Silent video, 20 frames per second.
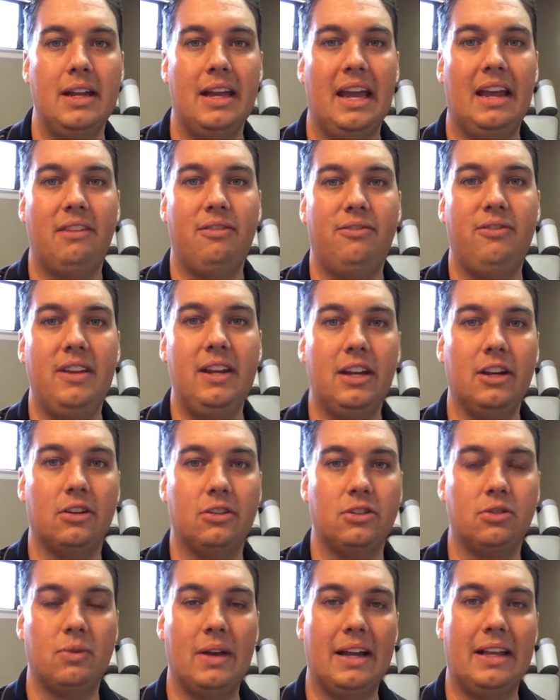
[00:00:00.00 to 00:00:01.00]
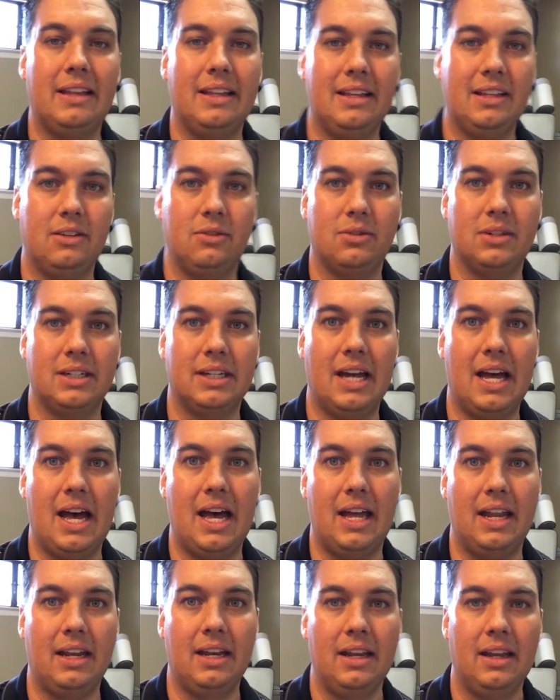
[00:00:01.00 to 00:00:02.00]
and feeding her directly into her
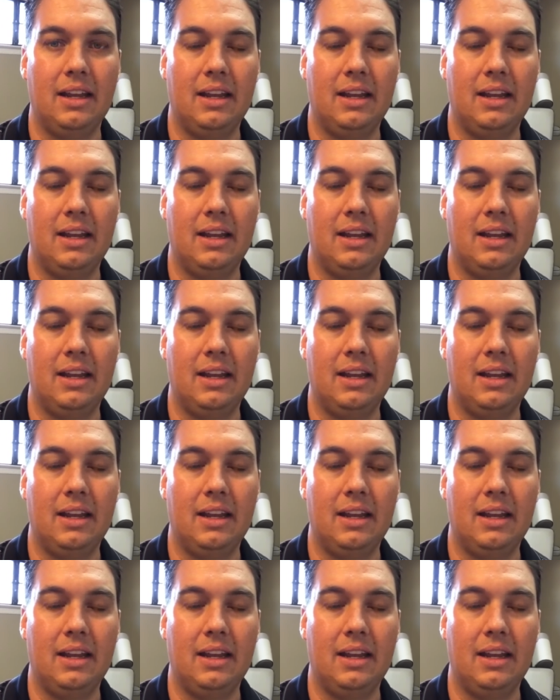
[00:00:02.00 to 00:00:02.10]
gut.